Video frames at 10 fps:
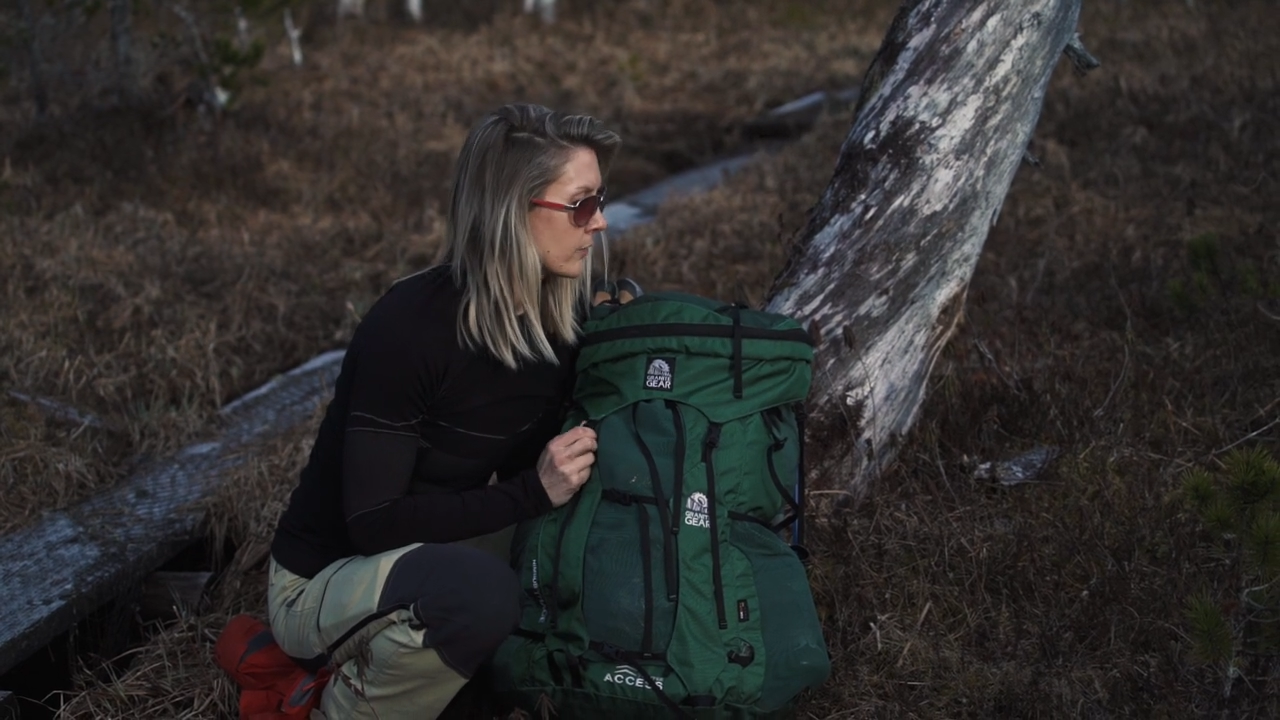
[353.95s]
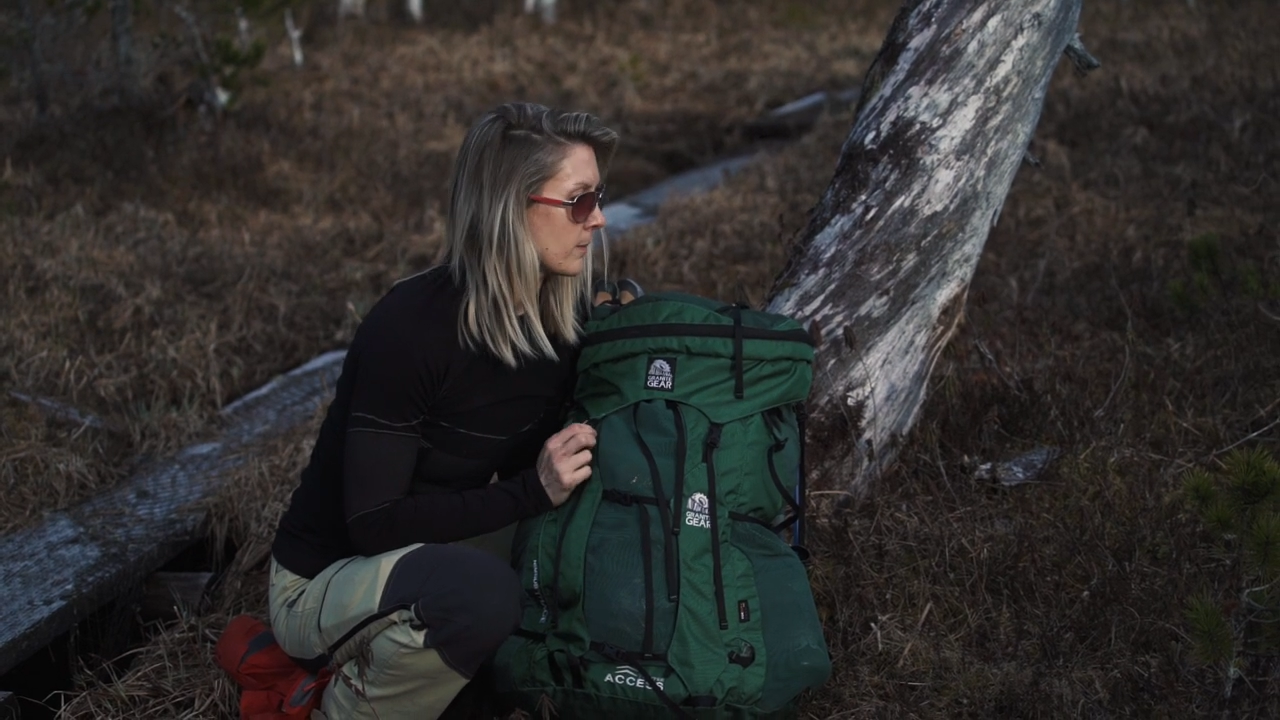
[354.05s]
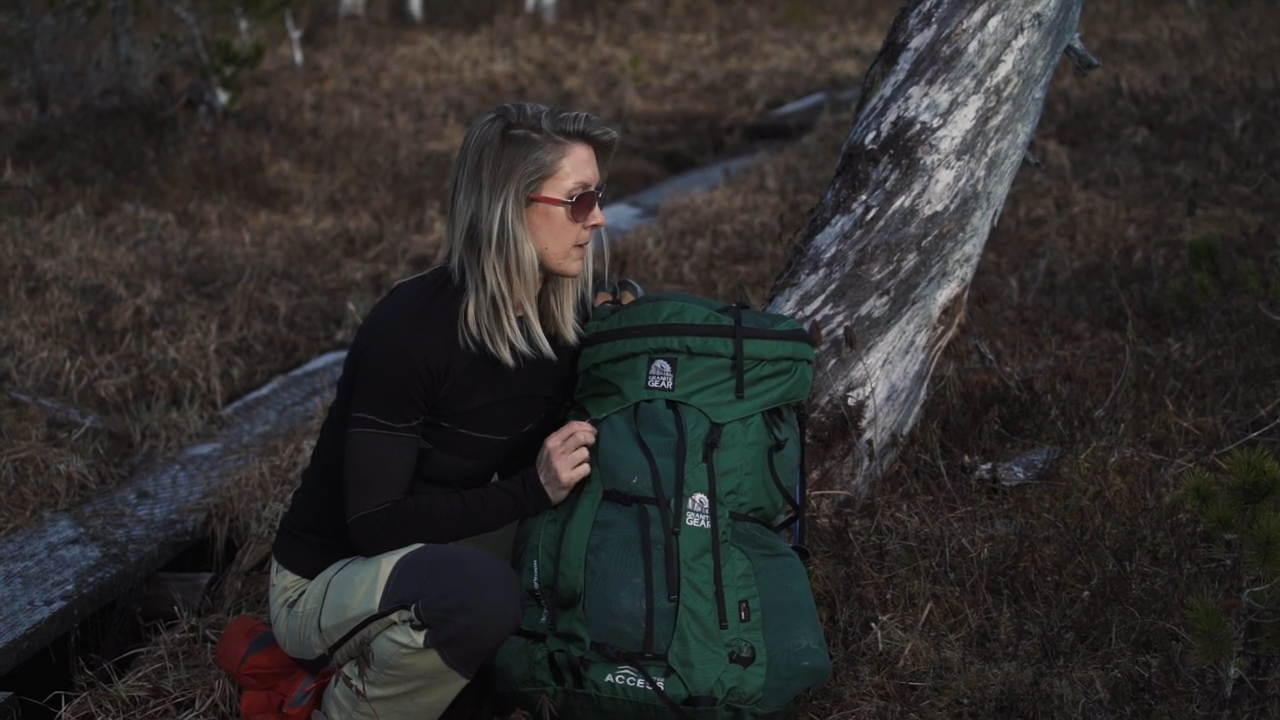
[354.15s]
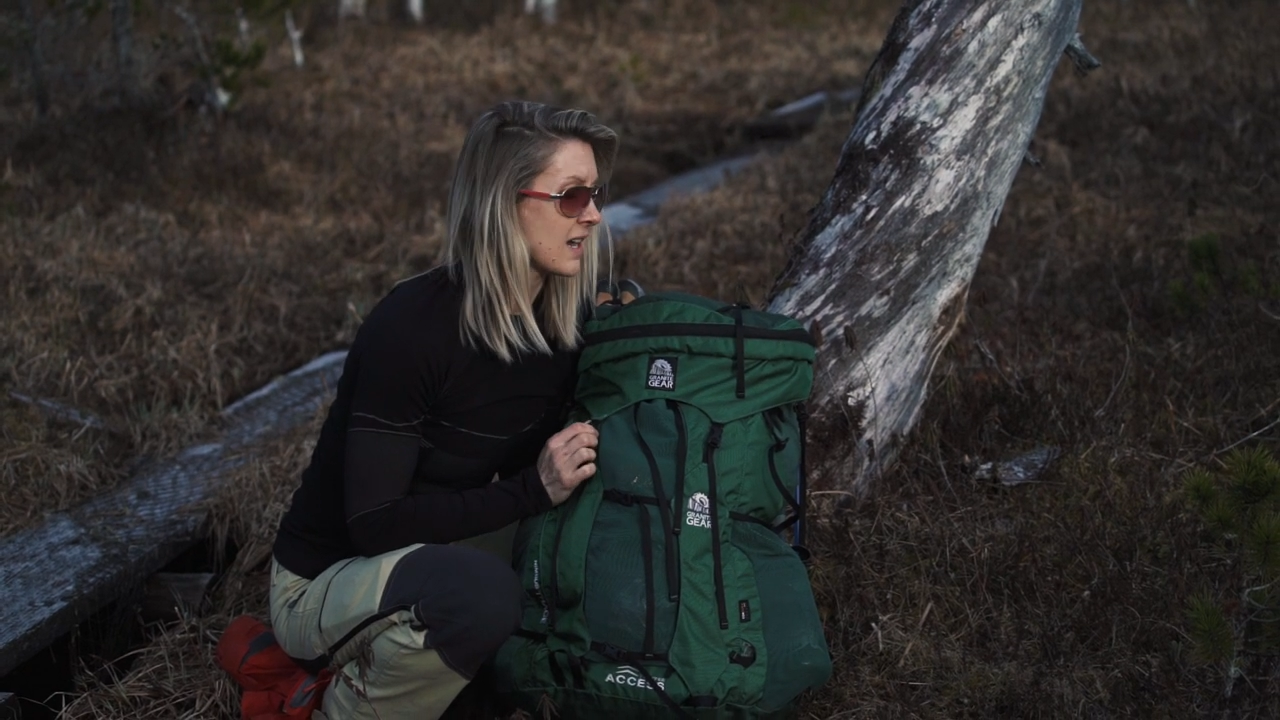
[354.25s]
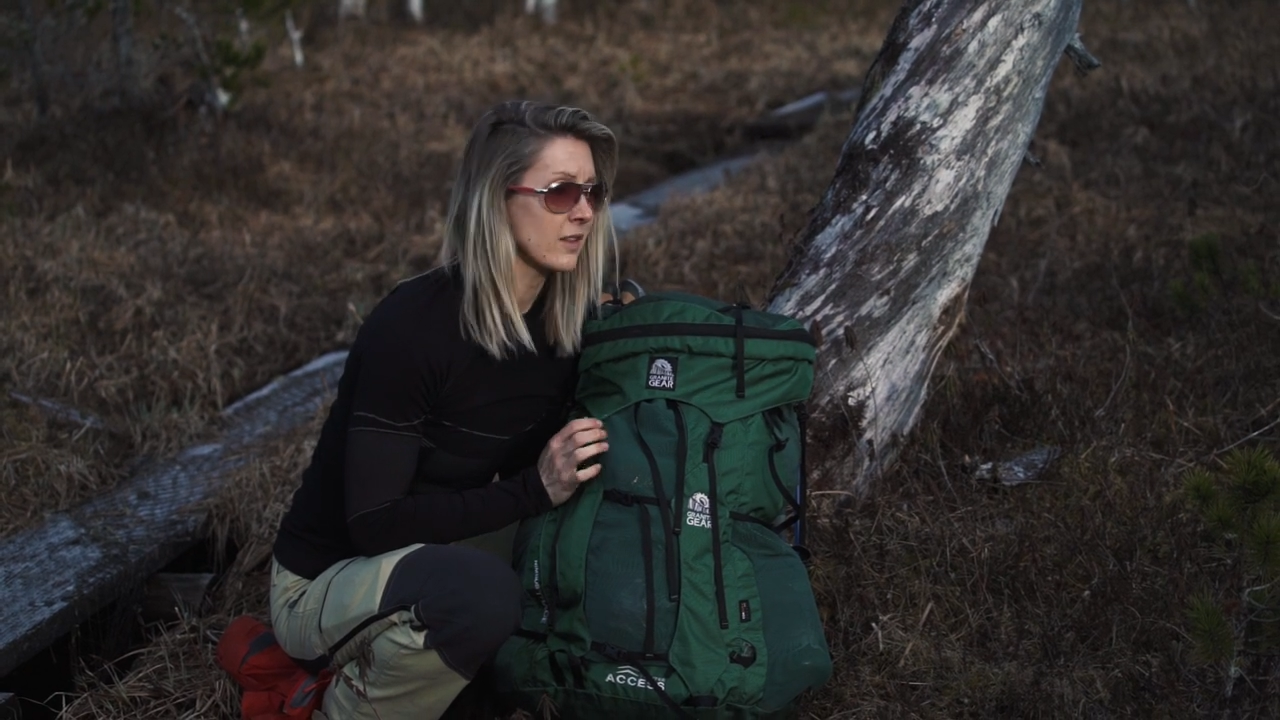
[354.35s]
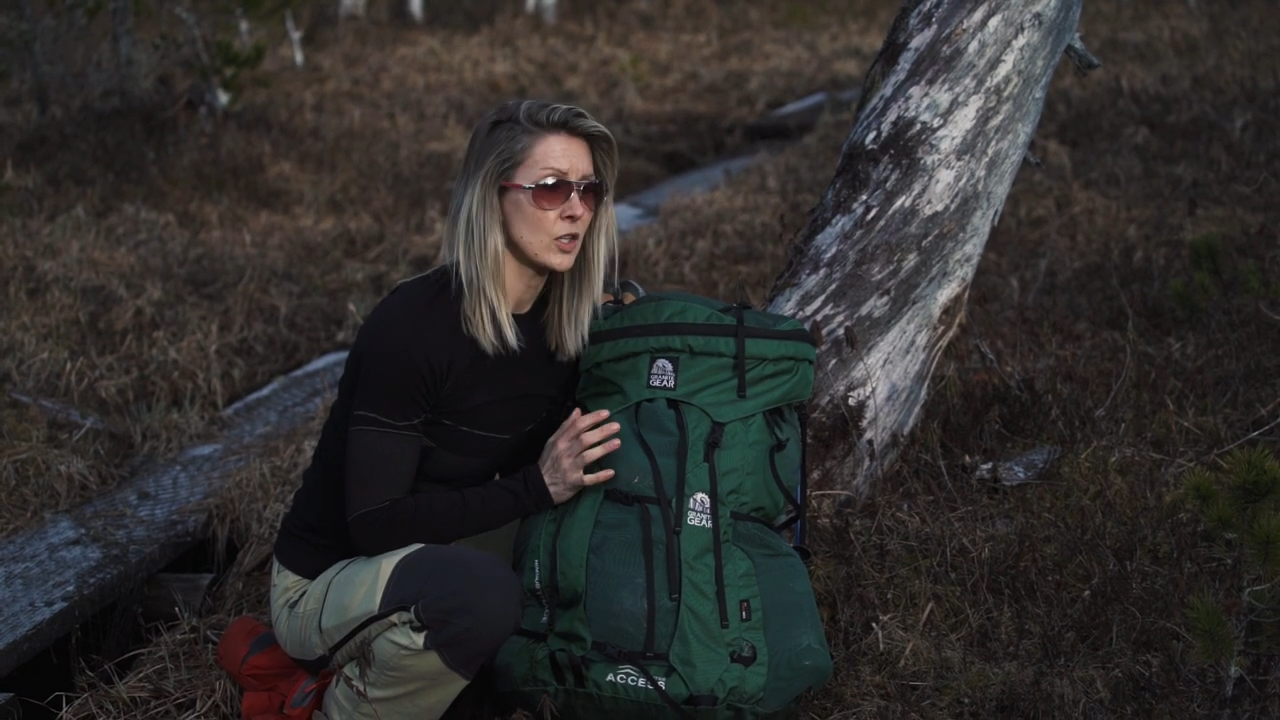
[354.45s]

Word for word: from that,